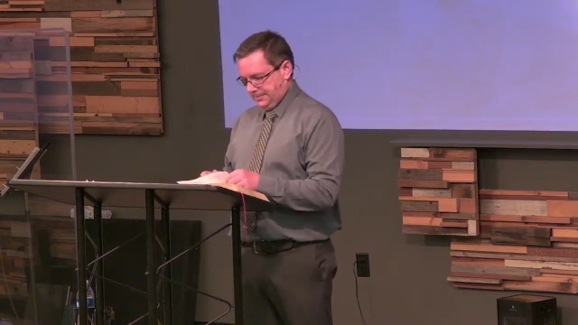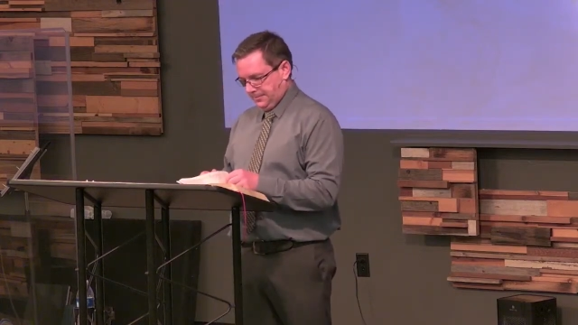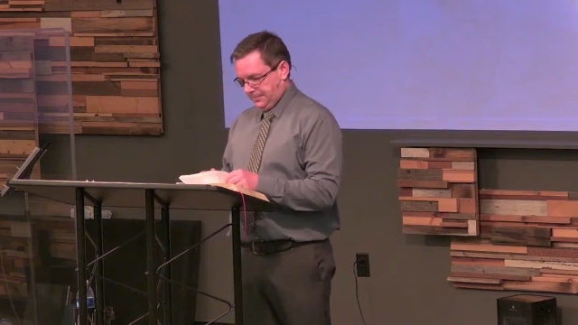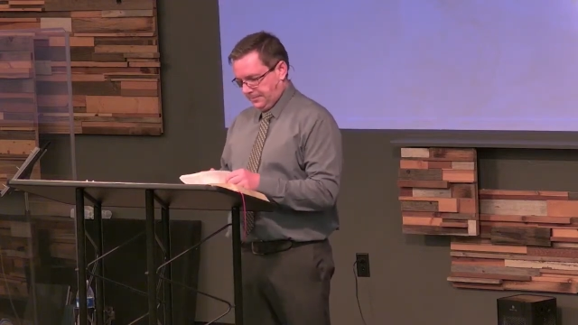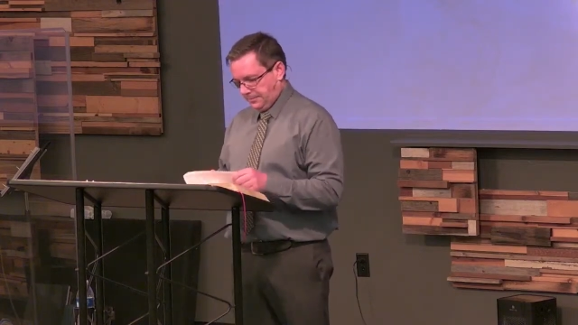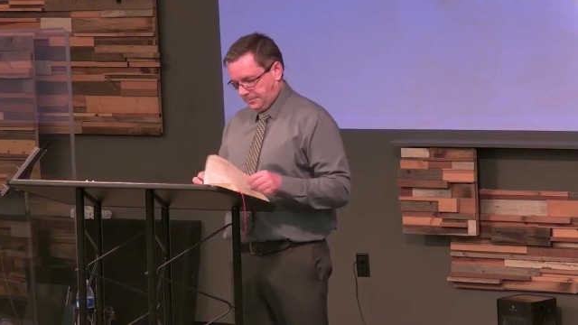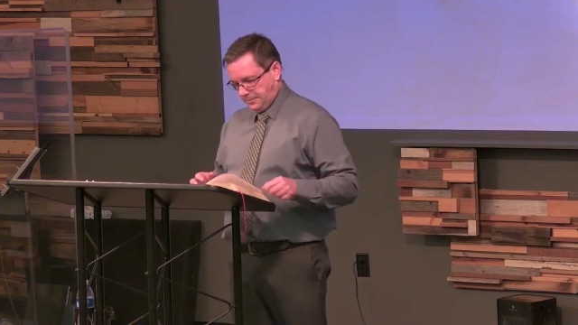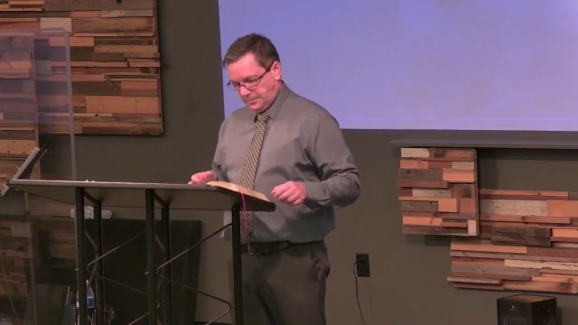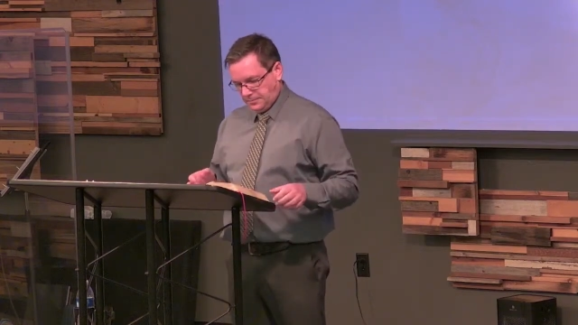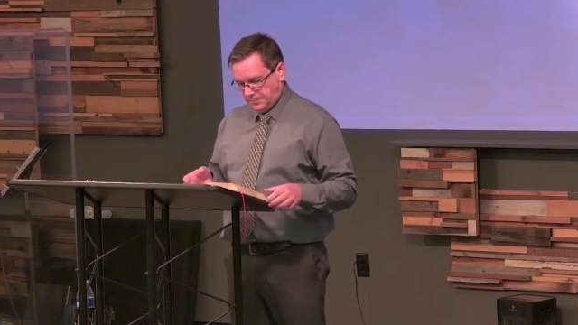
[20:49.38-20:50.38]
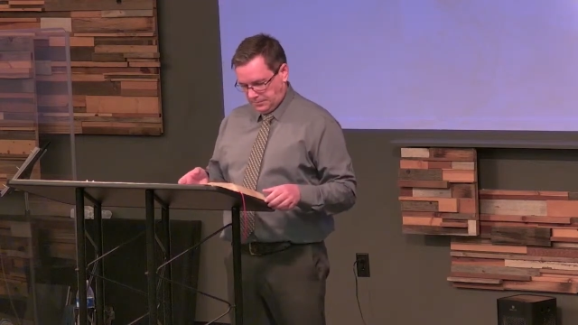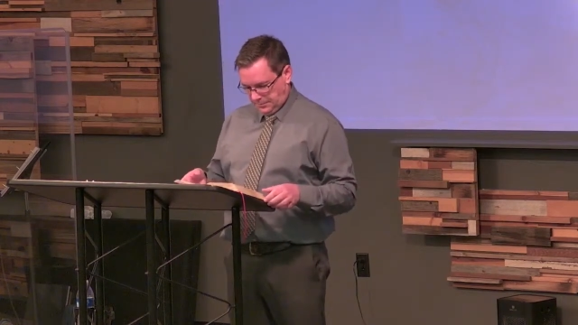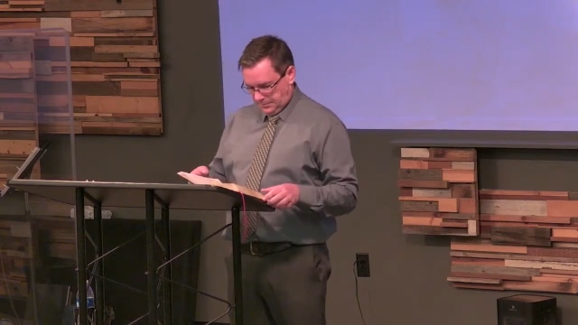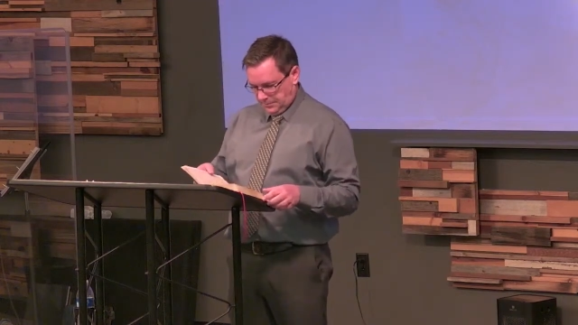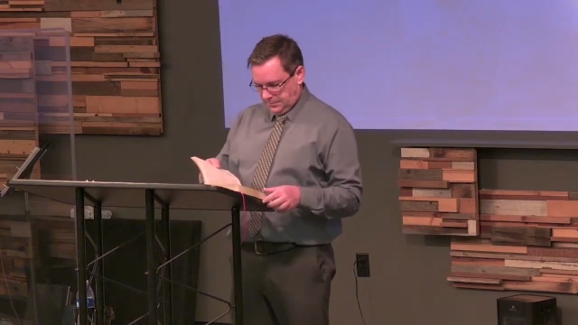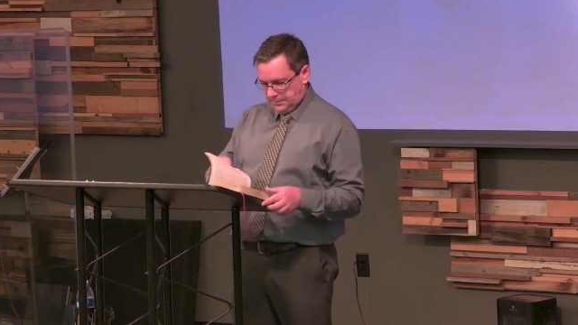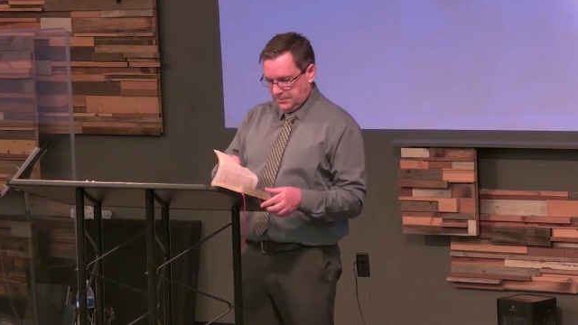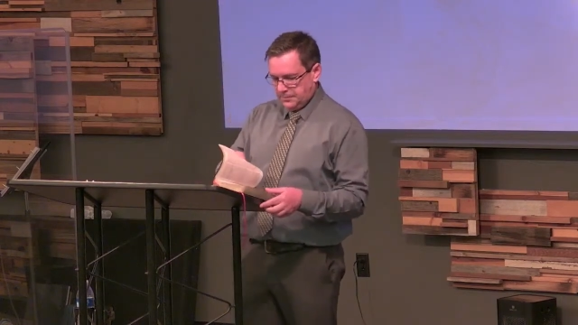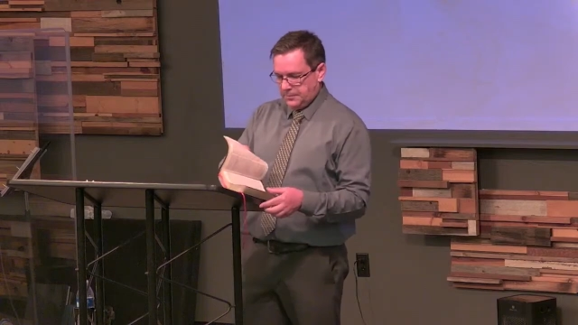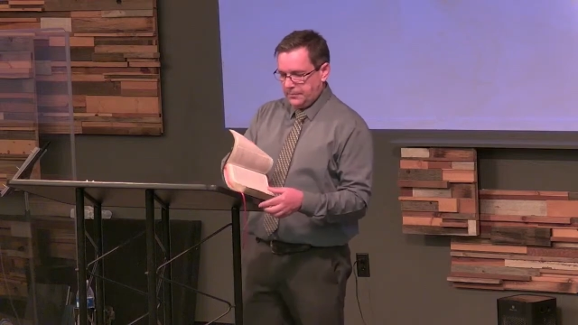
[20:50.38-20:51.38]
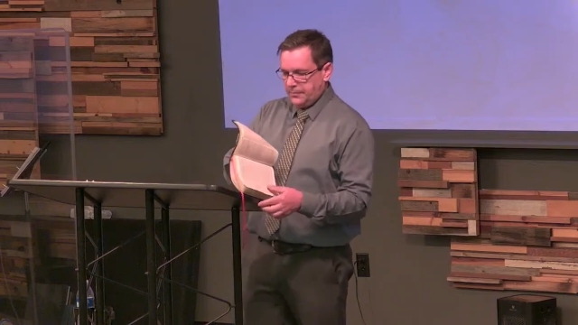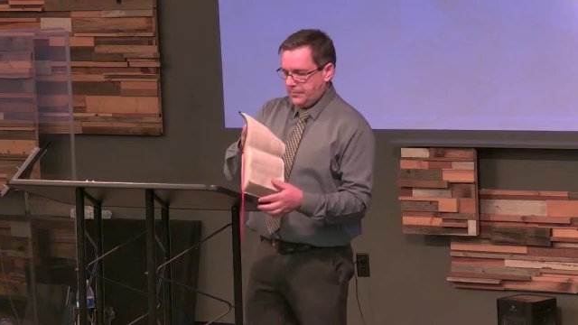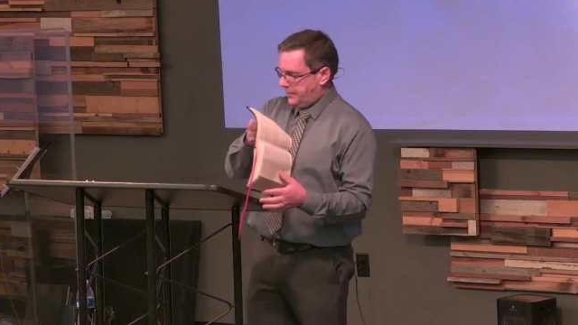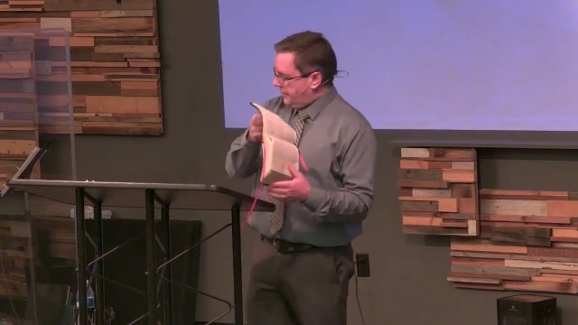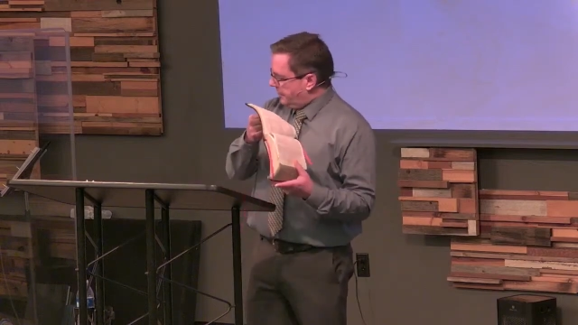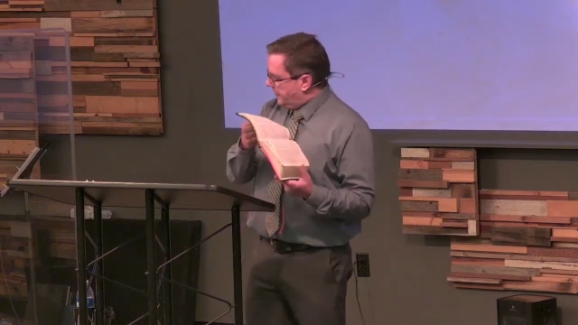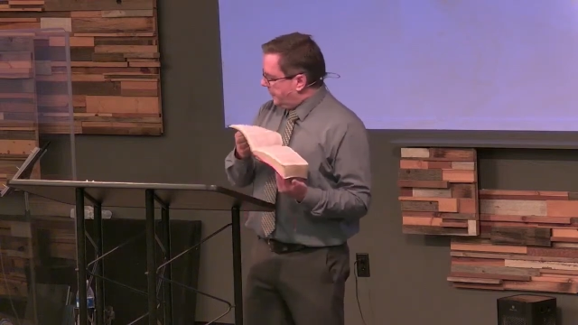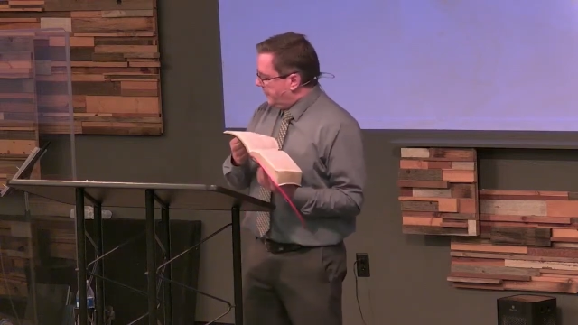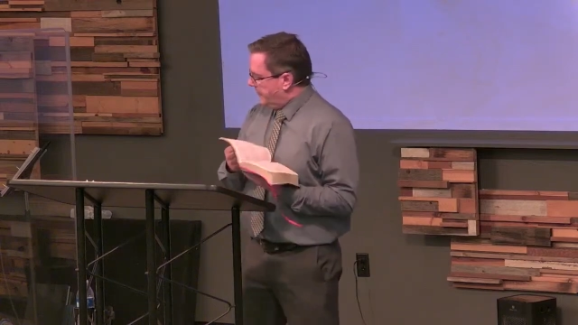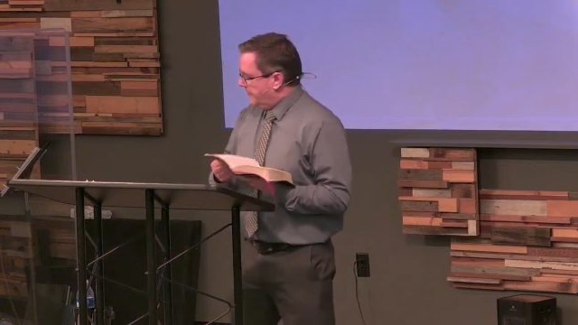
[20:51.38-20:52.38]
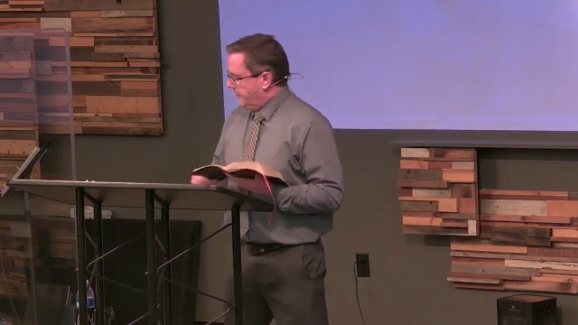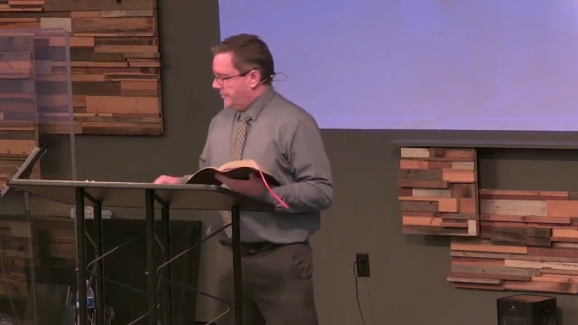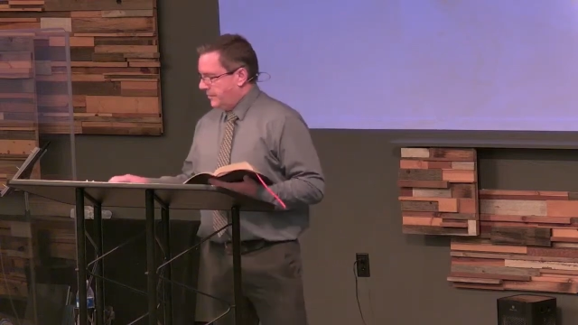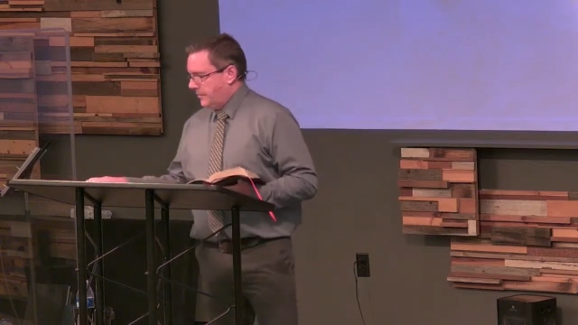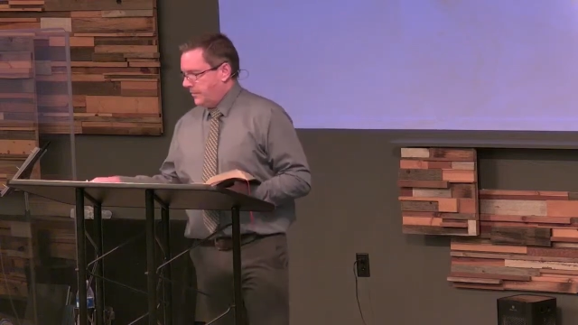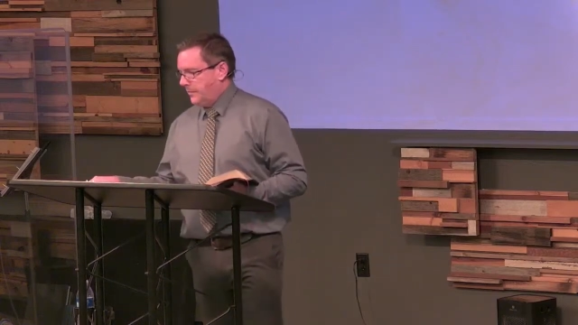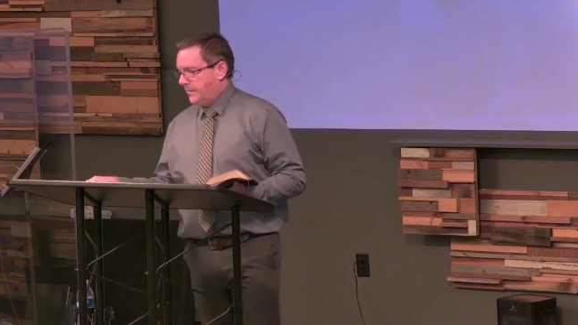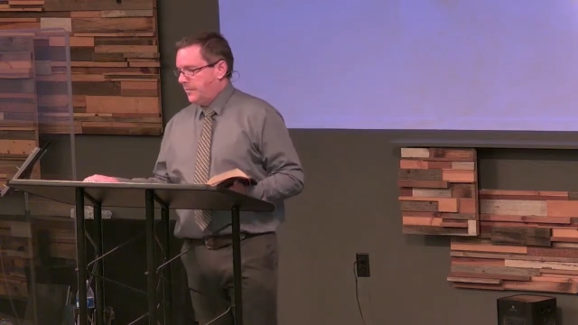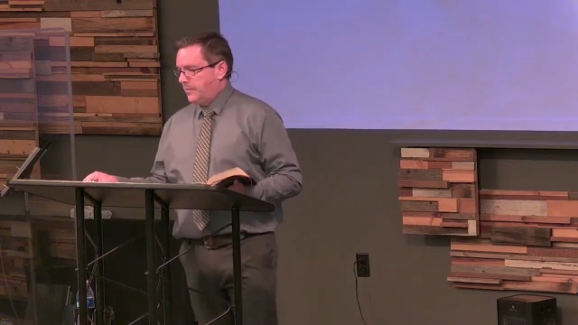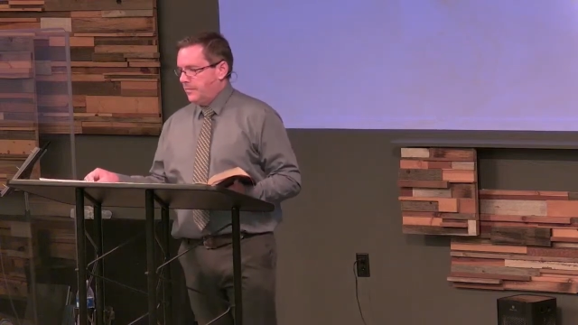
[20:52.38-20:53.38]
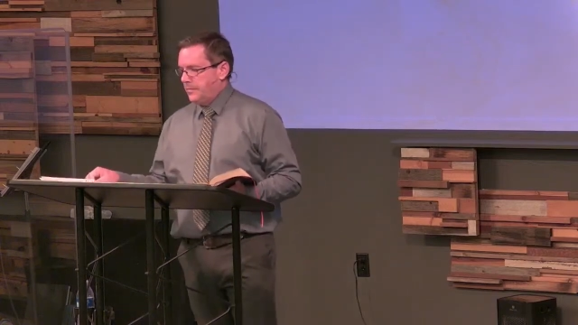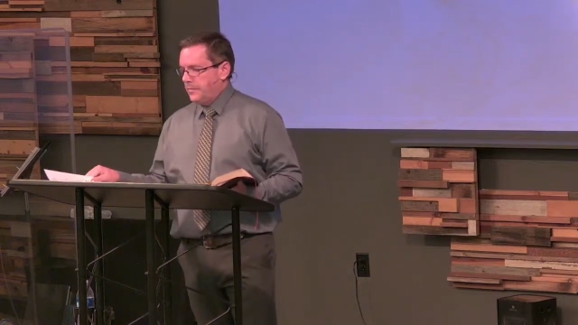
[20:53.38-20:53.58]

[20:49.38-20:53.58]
Nobody speaks.